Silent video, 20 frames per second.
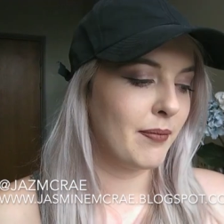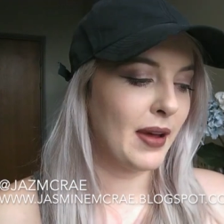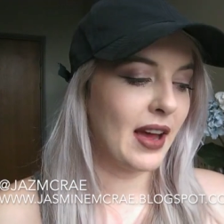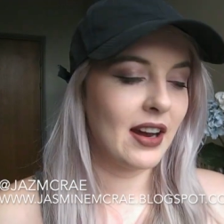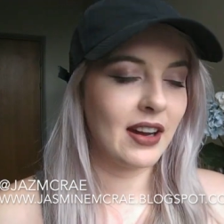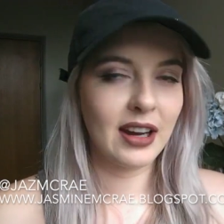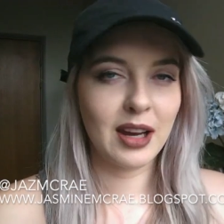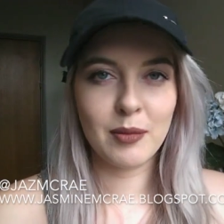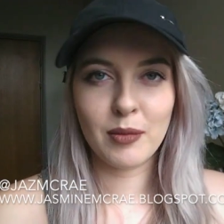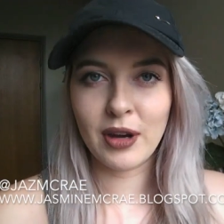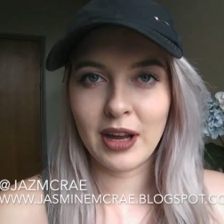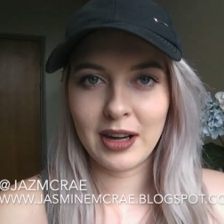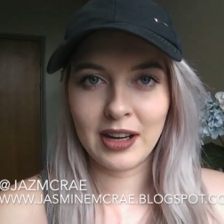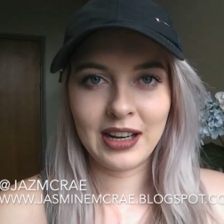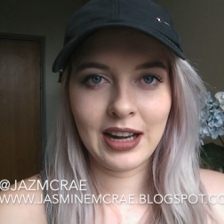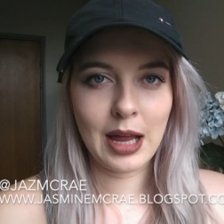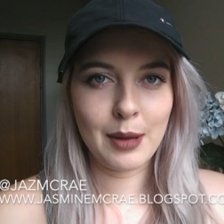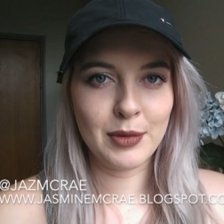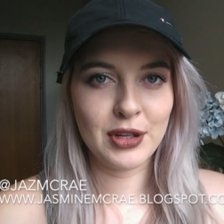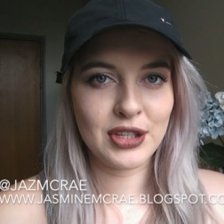bearing in mind
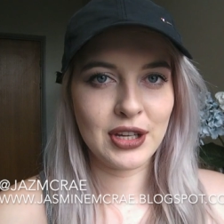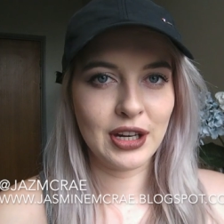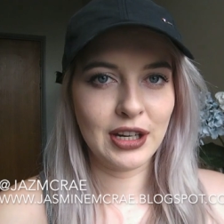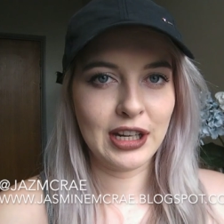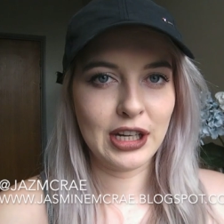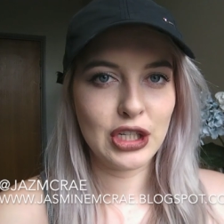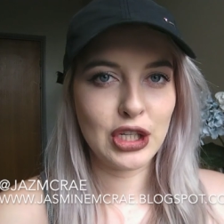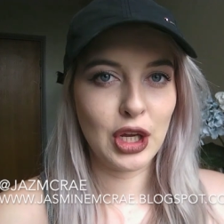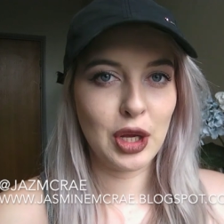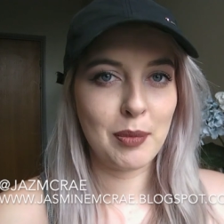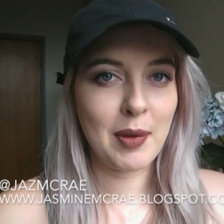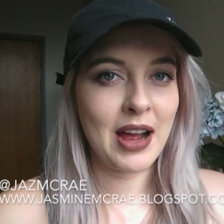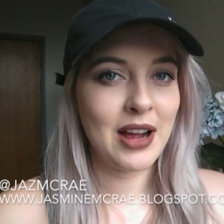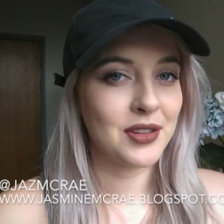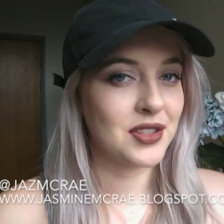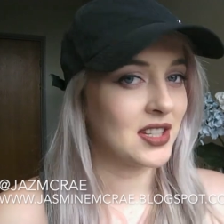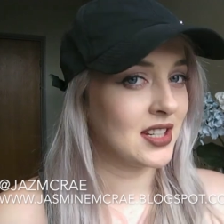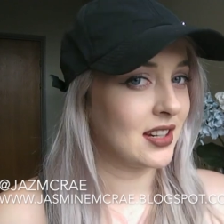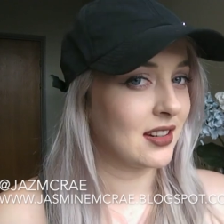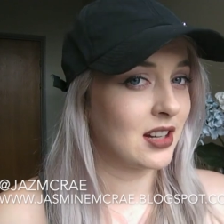Glamour's only
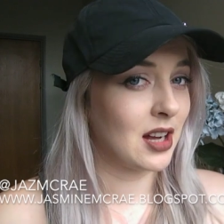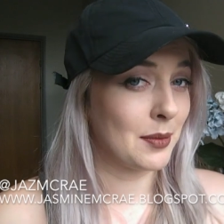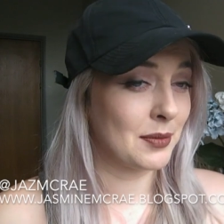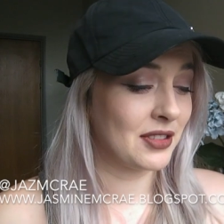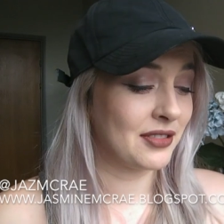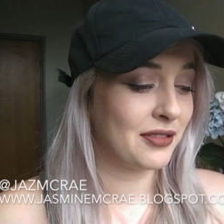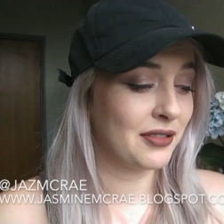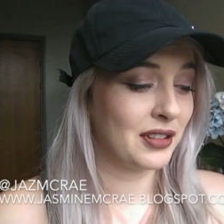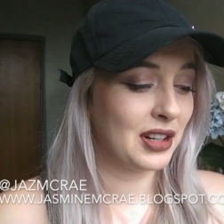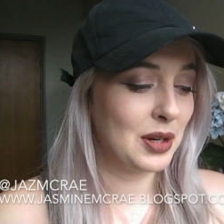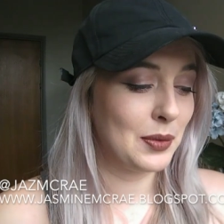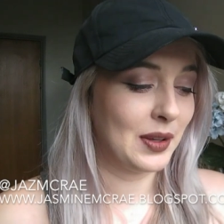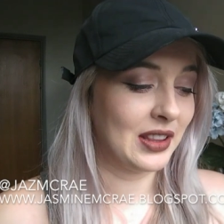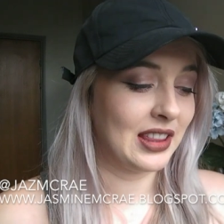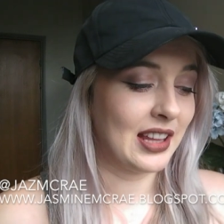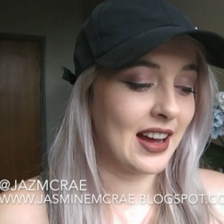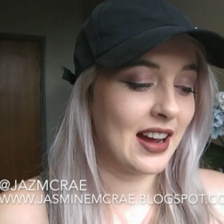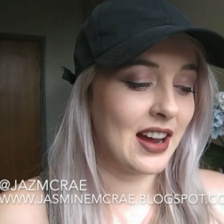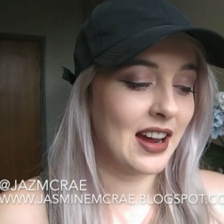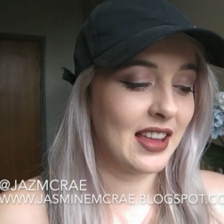£2 and it comes free with
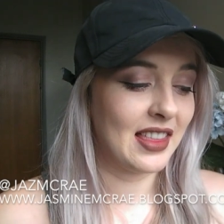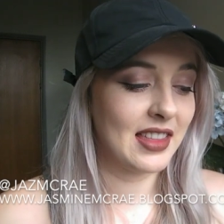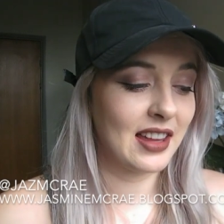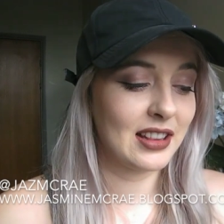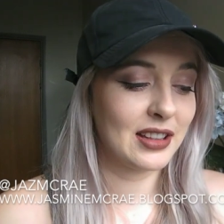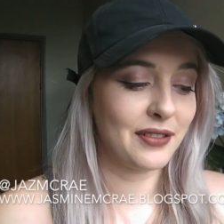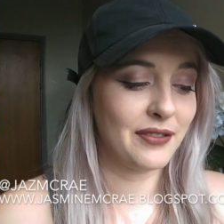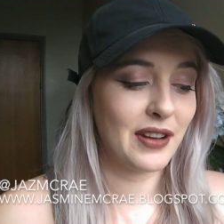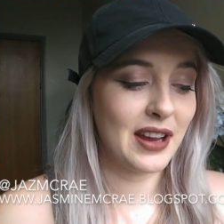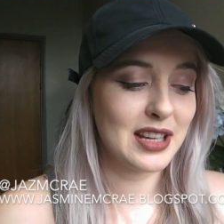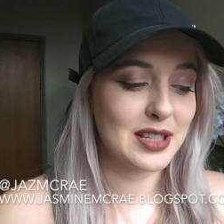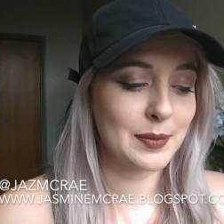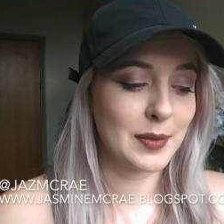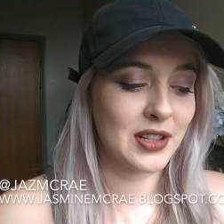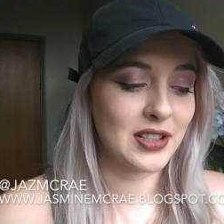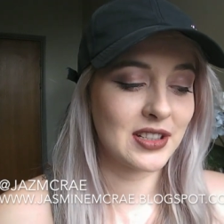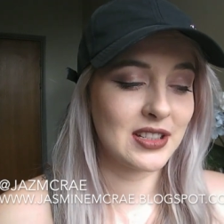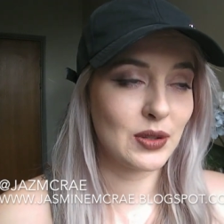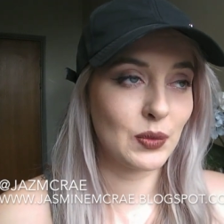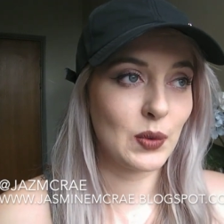that, I think the face
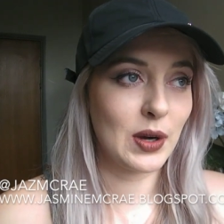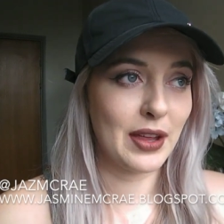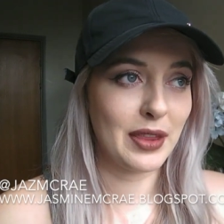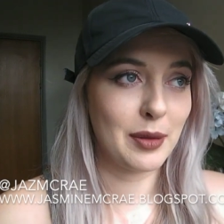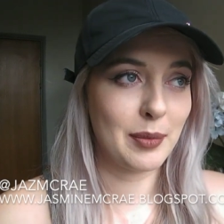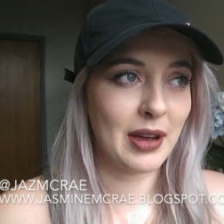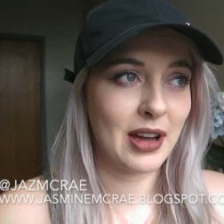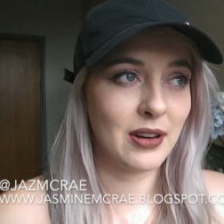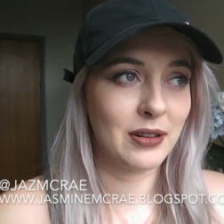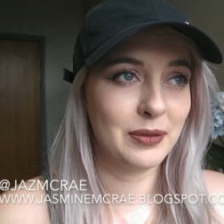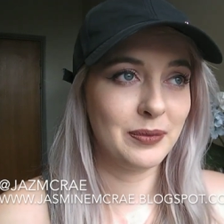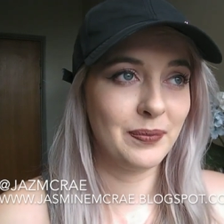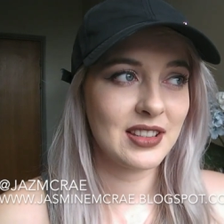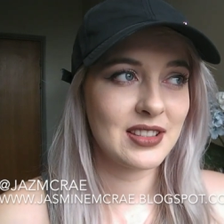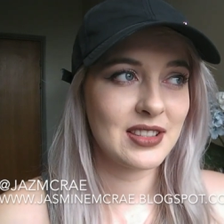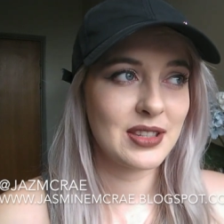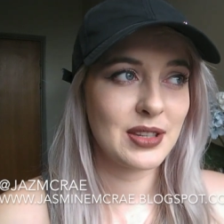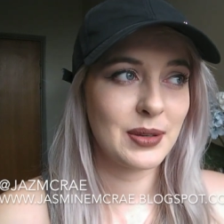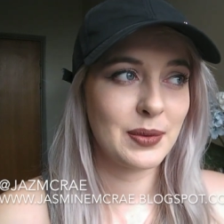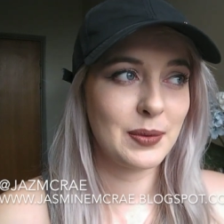mask is worth about
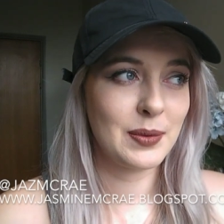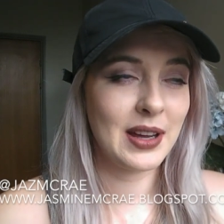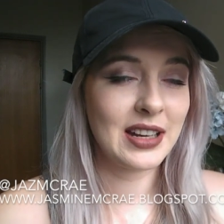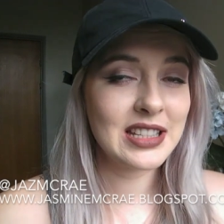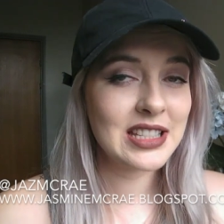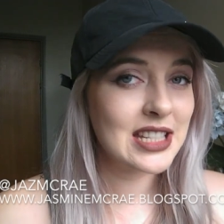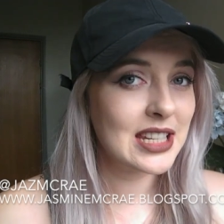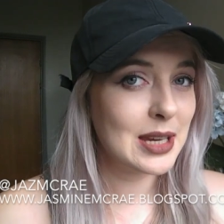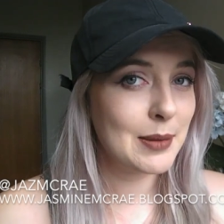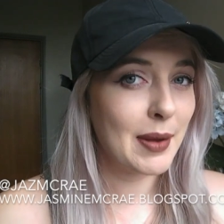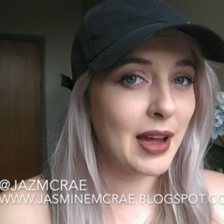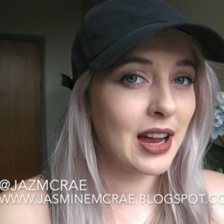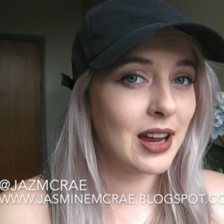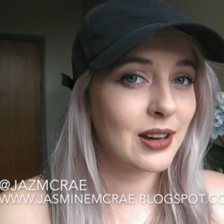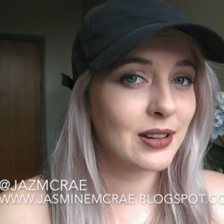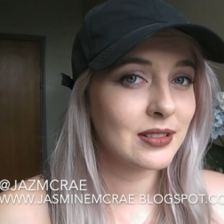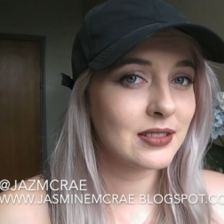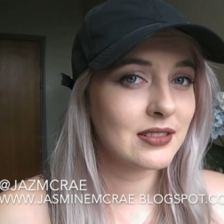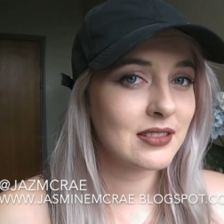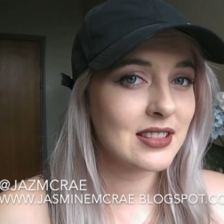
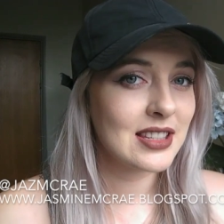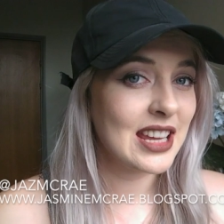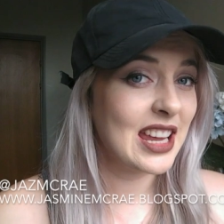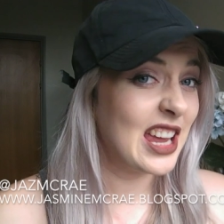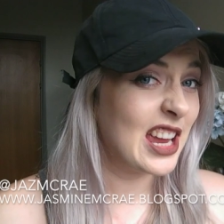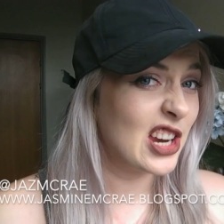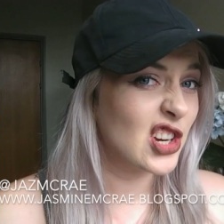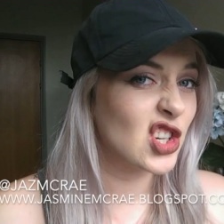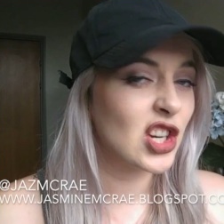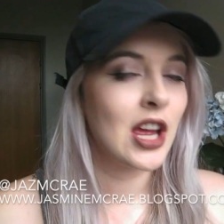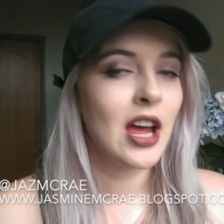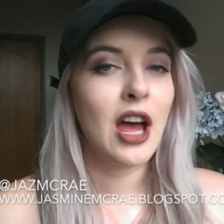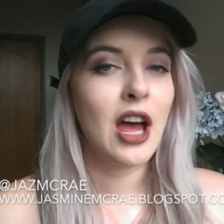£20-ish,